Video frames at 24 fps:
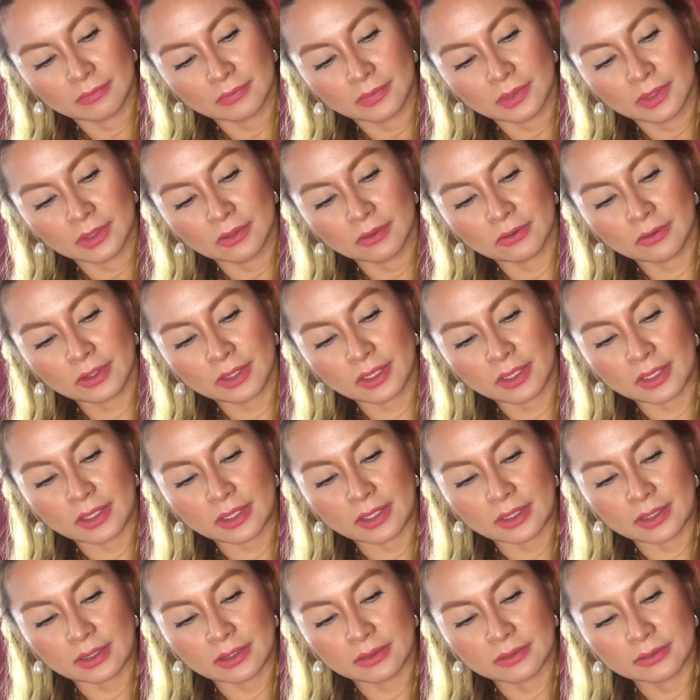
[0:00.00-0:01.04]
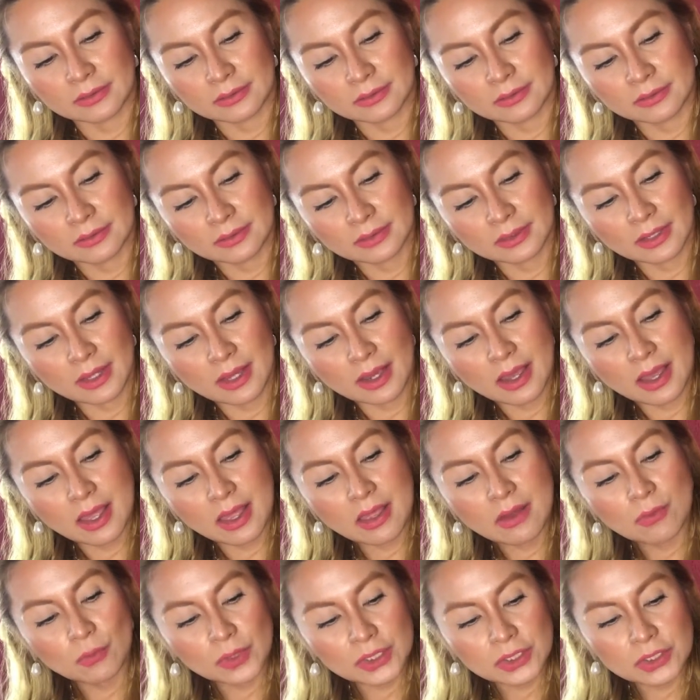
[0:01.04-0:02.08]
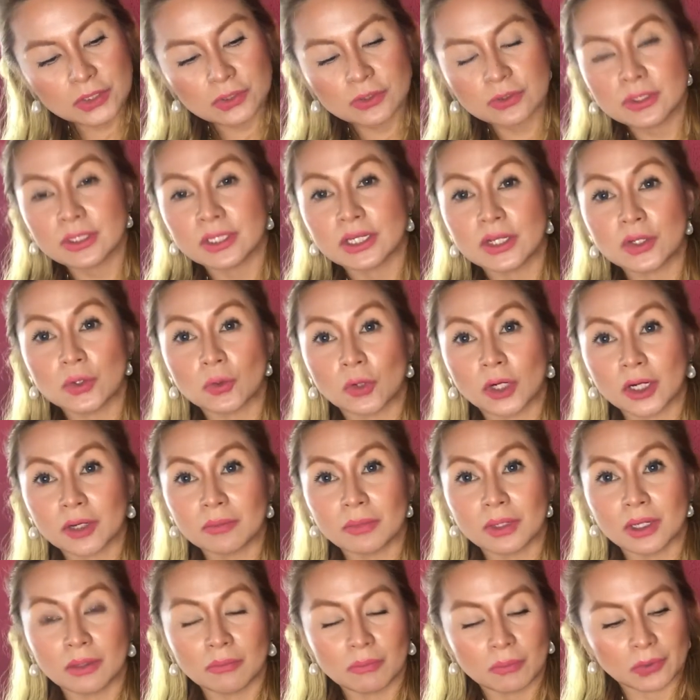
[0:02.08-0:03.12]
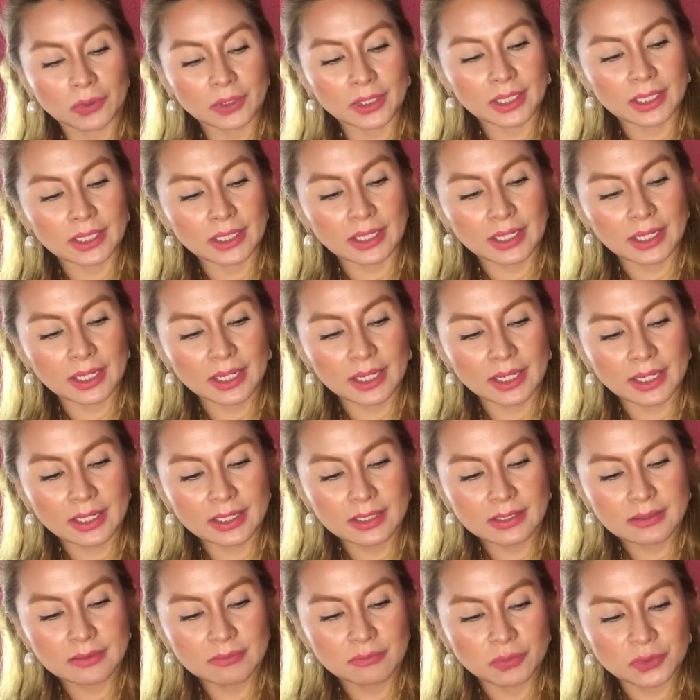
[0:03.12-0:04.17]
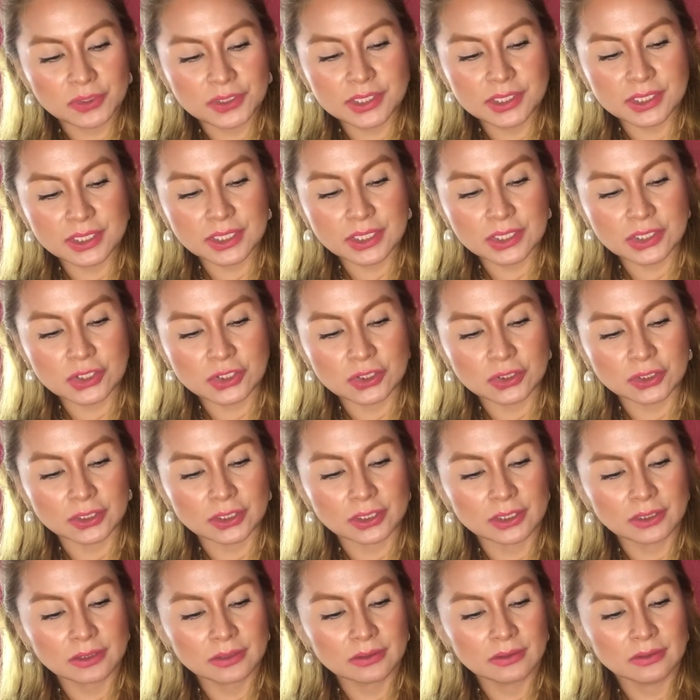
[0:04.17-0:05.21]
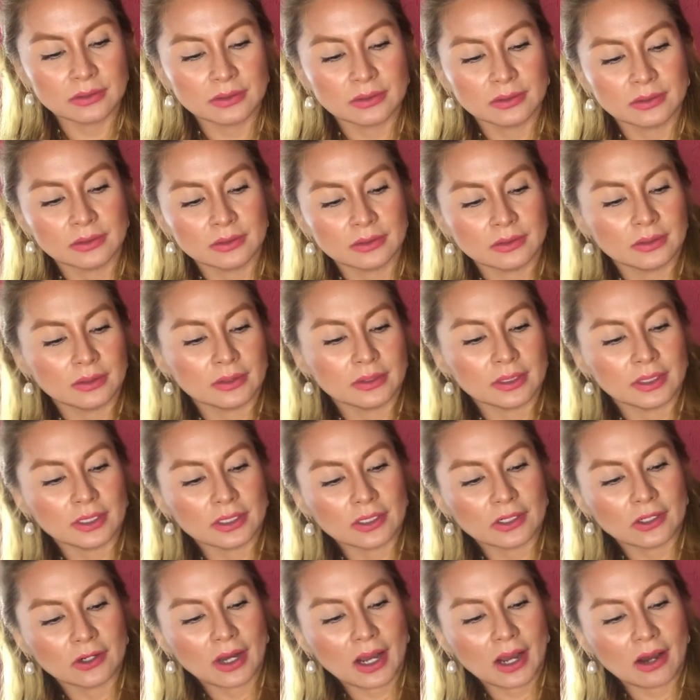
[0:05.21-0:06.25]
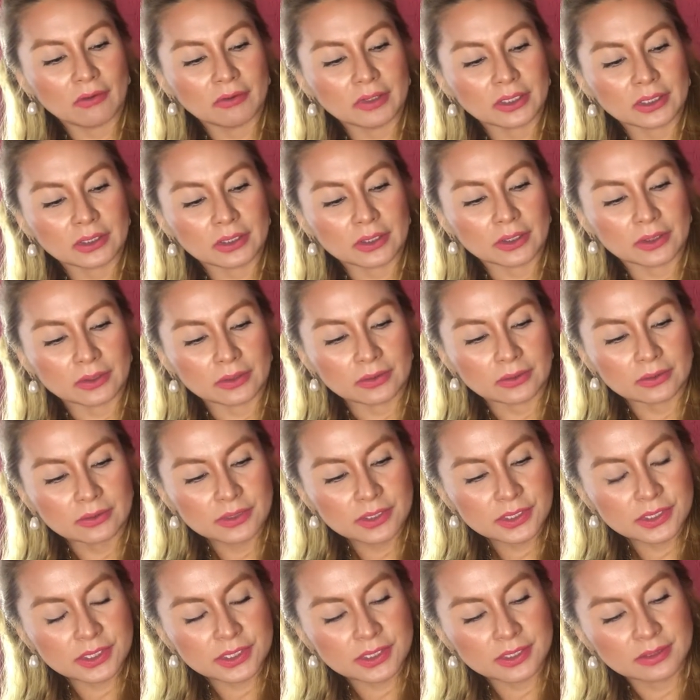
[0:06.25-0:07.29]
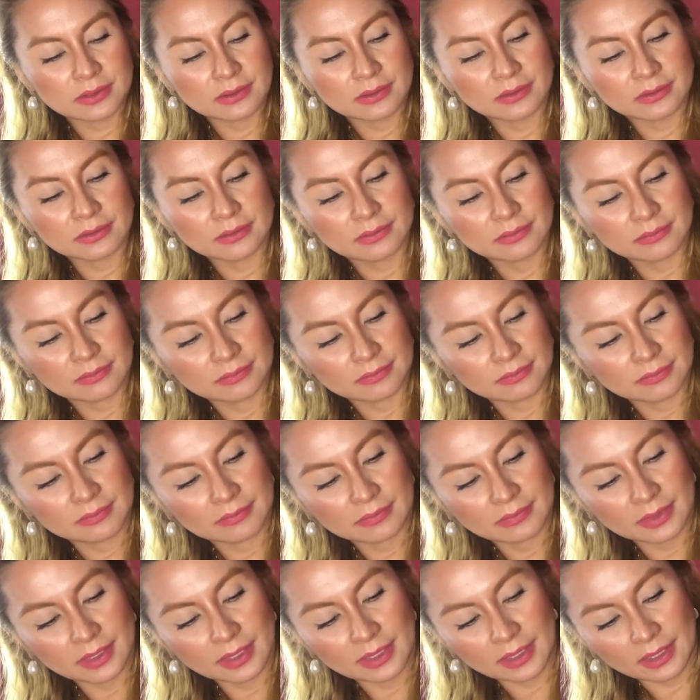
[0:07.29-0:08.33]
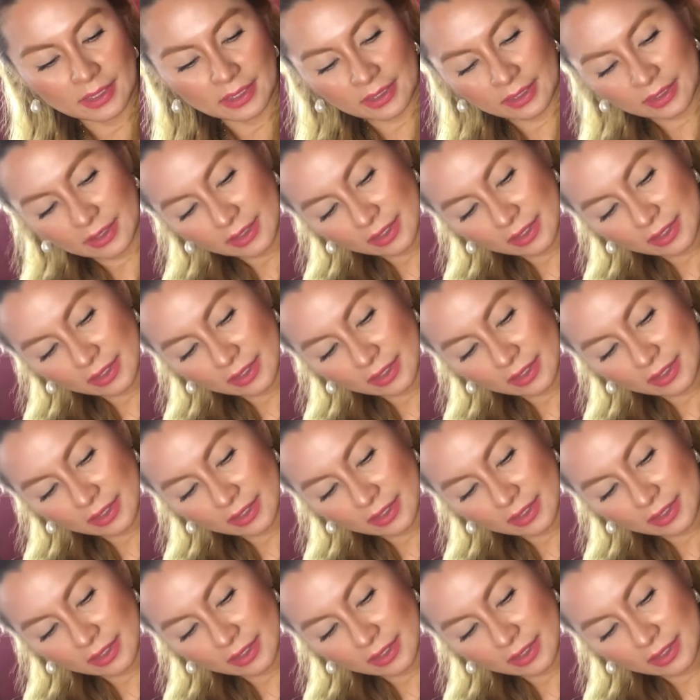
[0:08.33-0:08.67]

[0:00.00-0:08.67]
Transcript: Okay, we do the normal braiding procedure. You know how it goes. Okay,